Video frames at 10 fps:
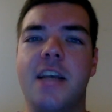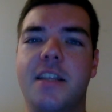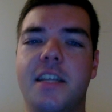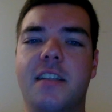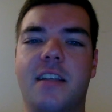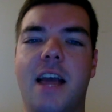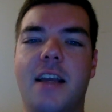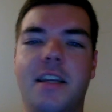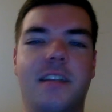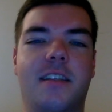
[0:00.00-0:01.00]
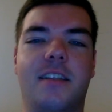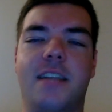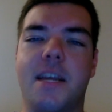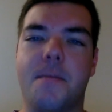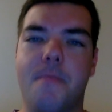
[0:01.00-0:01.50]
These Slackings can
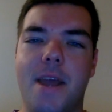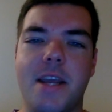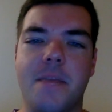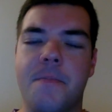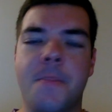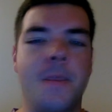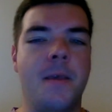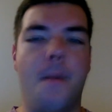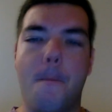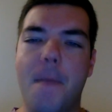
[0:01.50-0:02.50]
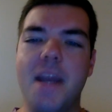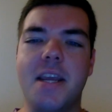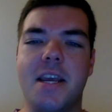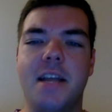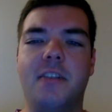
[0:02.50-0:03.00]
take many
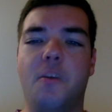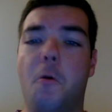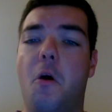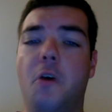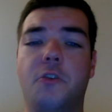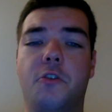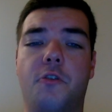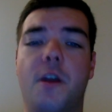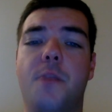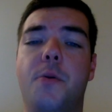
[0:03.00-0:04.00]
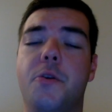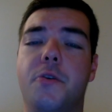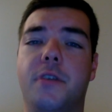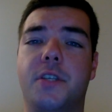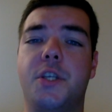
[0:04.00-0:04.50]
hits and will also try to put
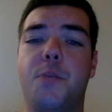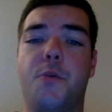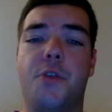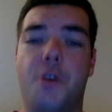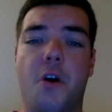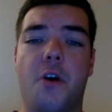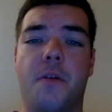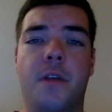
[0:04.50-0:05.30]
you to sleep with Yawn.